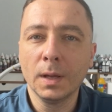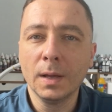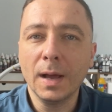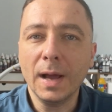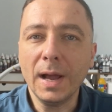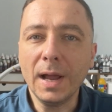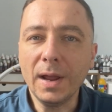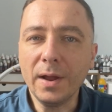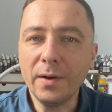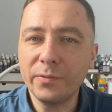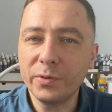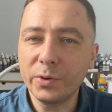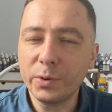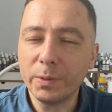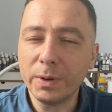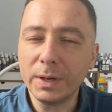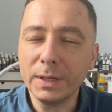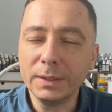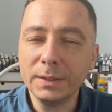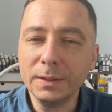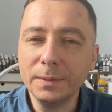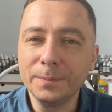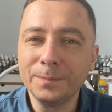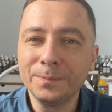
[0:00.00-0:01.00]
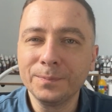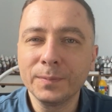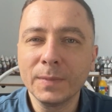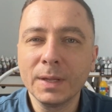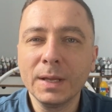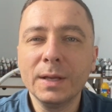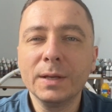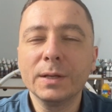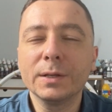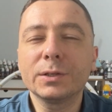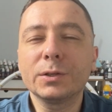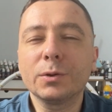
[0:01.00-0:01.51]
Hi everyone!
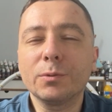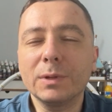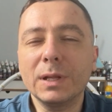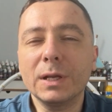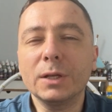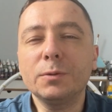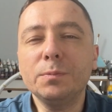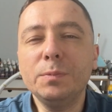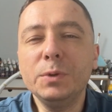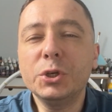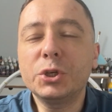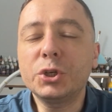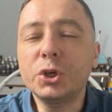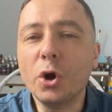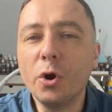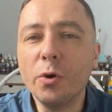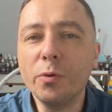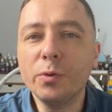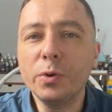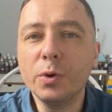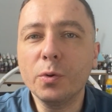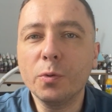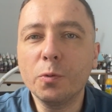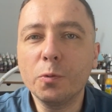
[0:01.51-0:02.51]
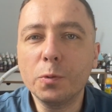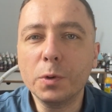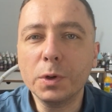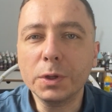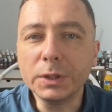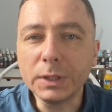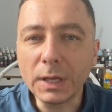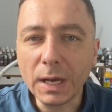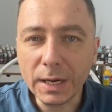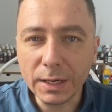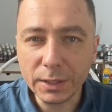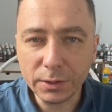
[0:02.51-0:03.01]
So let me show you
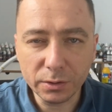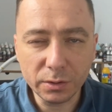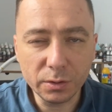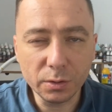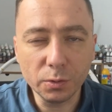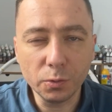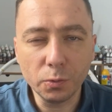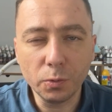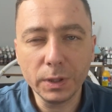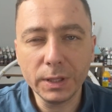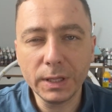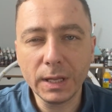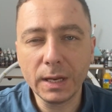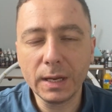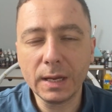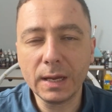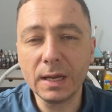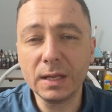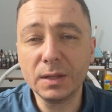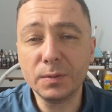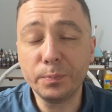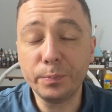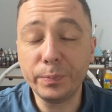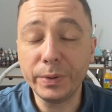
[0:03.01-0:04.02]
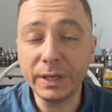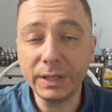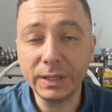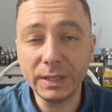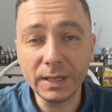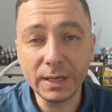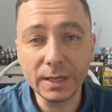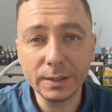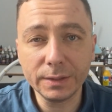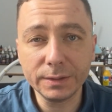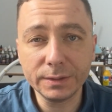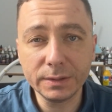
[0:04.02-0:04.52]
what I do when I get
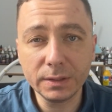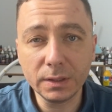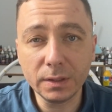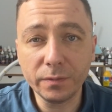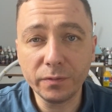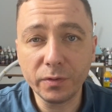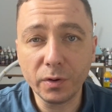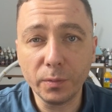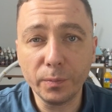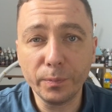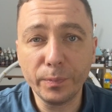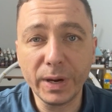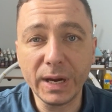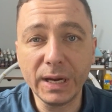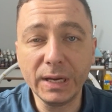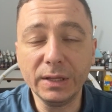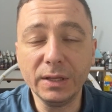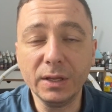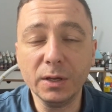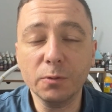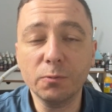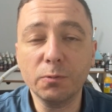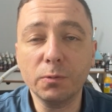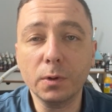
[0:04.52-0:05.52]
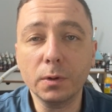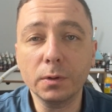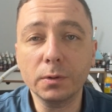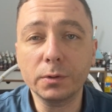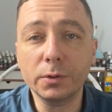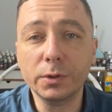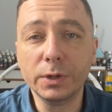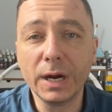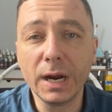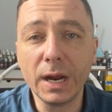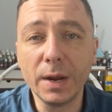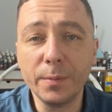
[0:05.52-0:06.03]
PTSD from painting
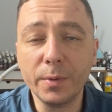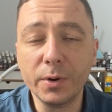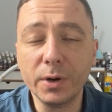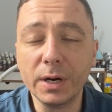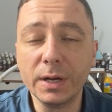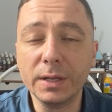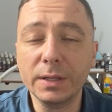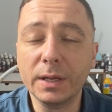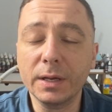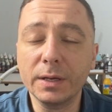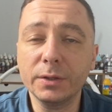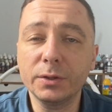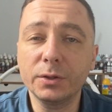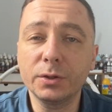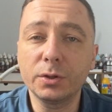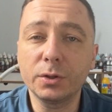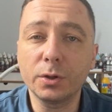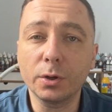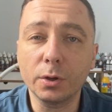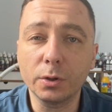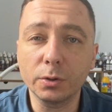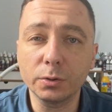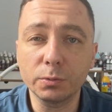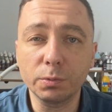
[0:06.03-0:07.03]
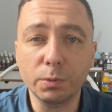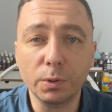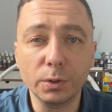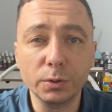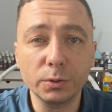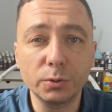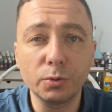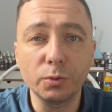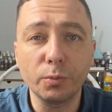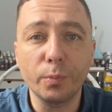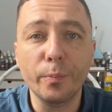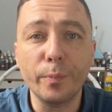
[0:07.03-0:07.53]
Warhammer and I don't
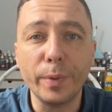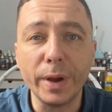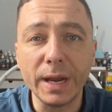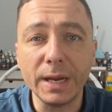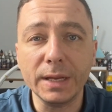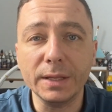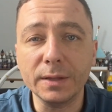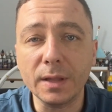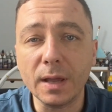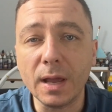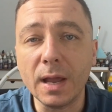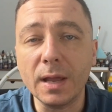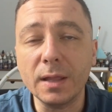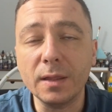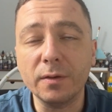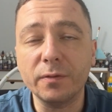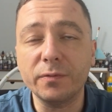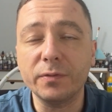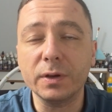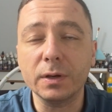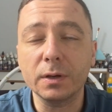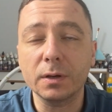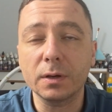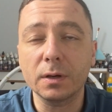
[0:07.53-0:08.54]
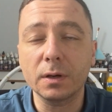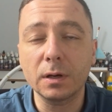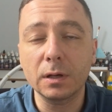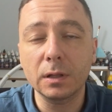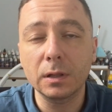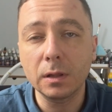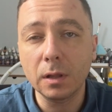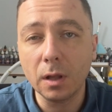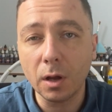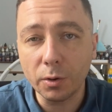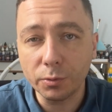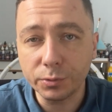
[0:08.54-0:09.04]
want to paint anything
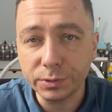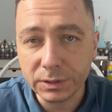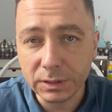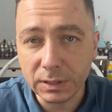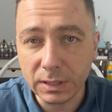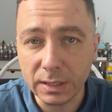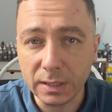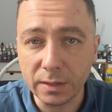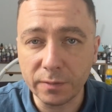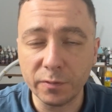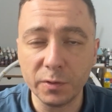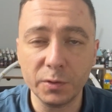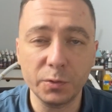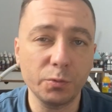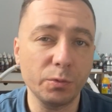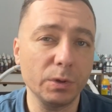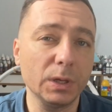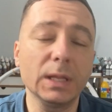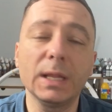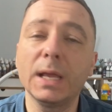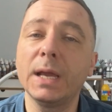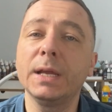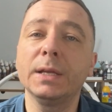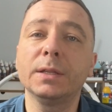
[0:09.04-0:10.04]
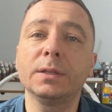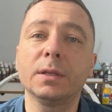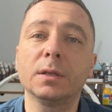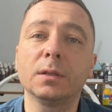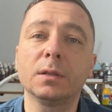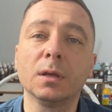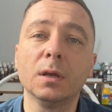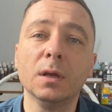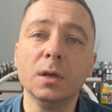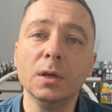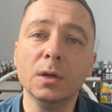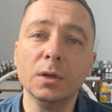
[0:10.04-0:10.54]
closely even
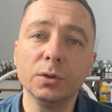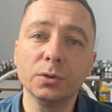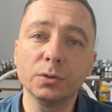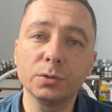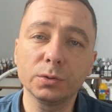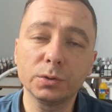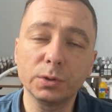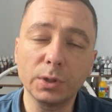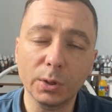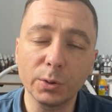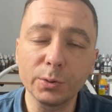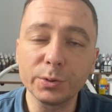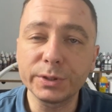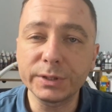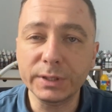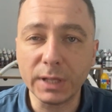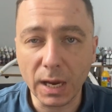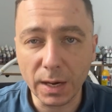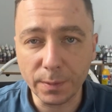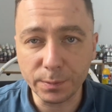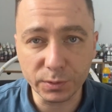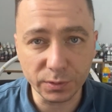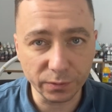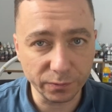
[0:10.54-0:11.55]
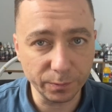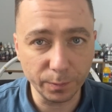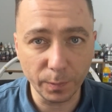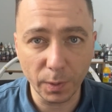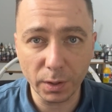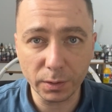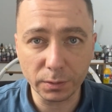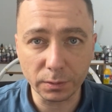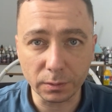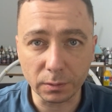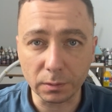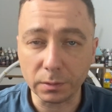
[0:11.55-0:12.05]
related to those types of
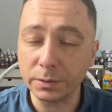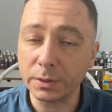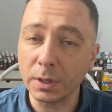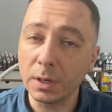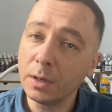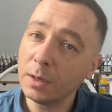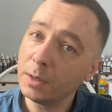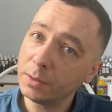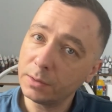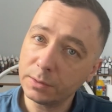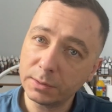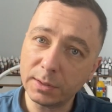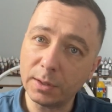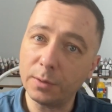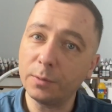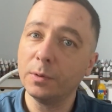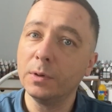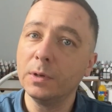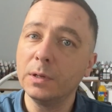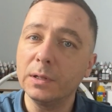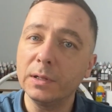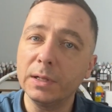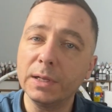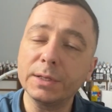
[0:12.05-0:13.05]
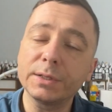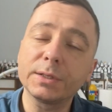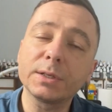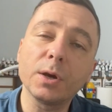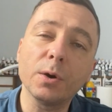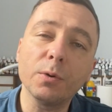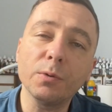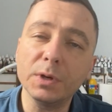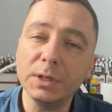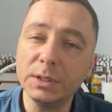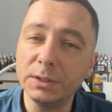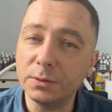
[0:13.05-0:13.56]
models. So let's
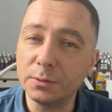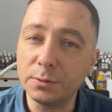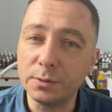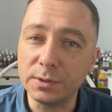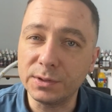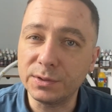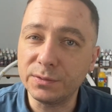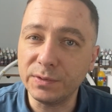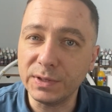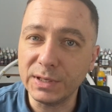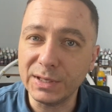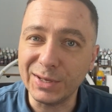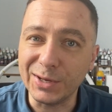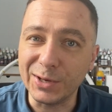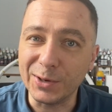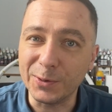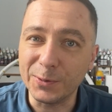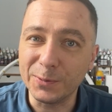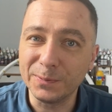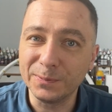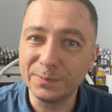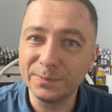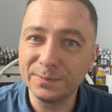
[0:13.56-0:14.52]
go into this video.